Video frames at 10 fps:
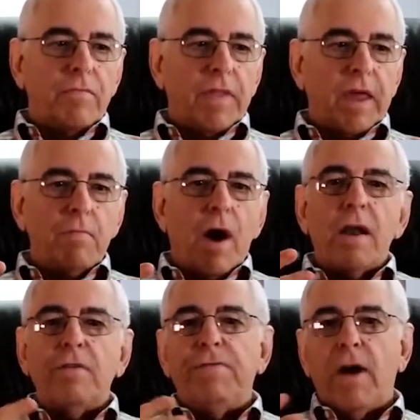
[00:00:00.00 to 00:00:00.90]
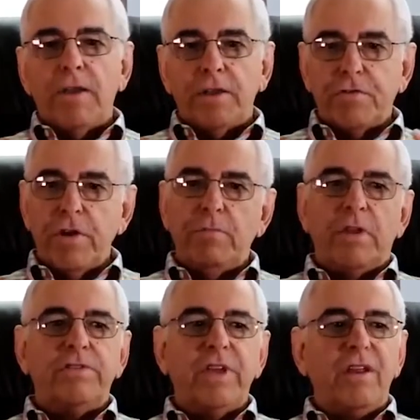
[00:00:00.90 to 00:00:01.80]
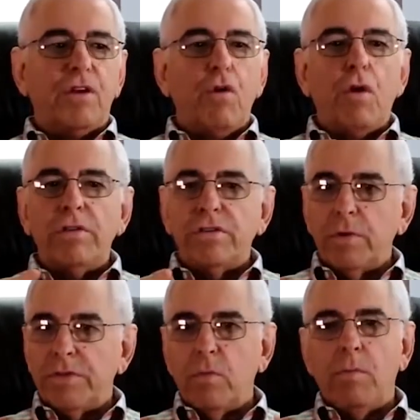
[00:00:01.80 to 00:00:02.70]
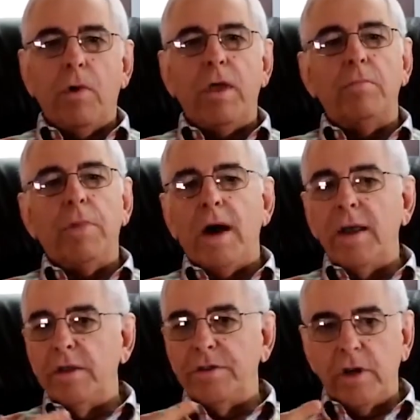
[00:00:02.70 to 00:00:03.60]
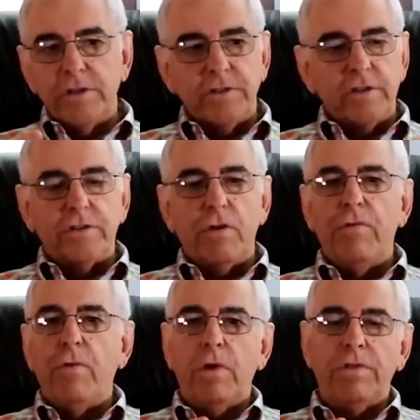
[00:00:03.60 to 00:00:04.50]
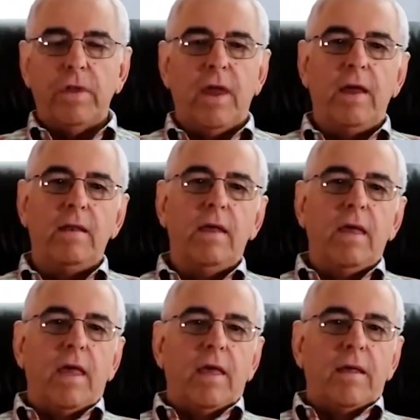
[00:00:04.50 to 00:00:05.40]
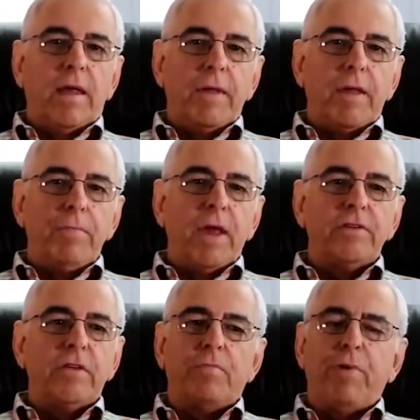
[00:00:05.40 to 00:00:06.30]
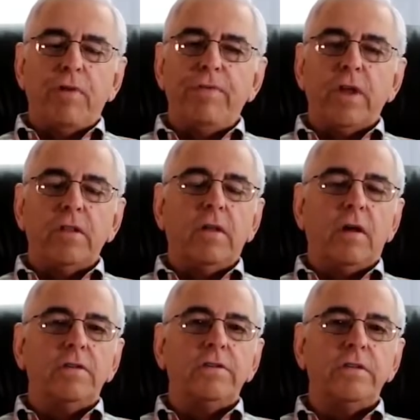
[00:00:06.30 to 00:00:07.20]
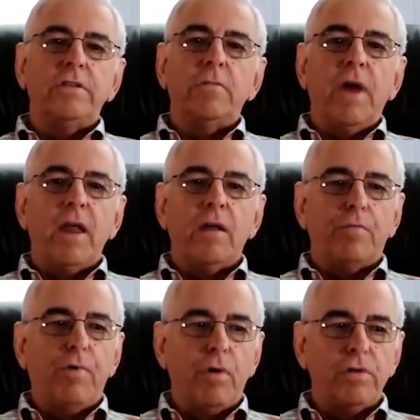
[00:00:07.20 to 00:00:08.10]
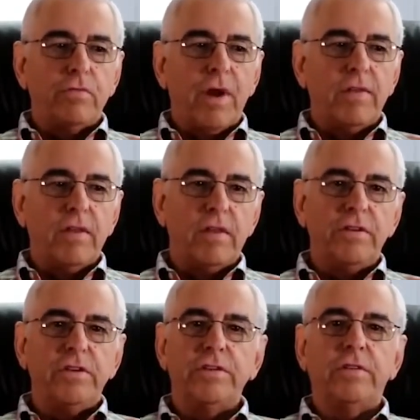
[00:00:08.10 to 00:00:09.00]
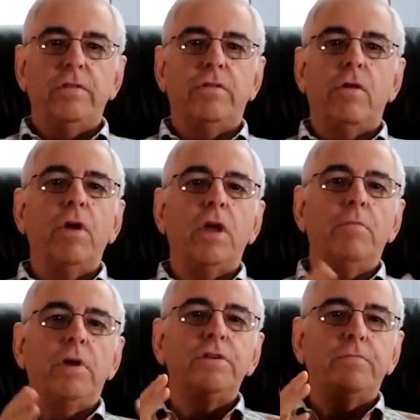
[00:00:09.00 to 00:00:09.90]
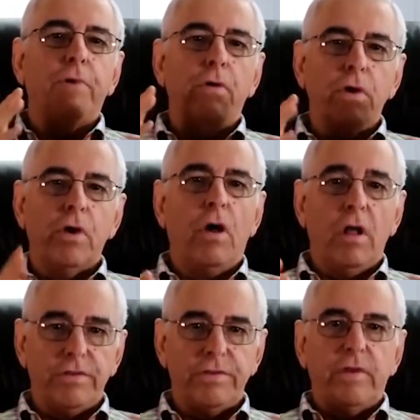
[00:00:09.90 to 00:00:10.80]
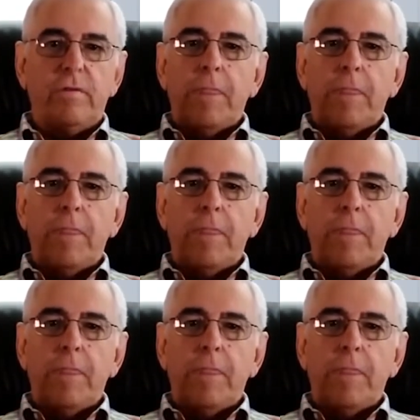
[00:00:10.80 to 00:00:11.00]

they modify the treatments in accordance with the way the body adjusts and so forth, and it makes it a perfect systematic approach rather than just throwing a bunch of protocols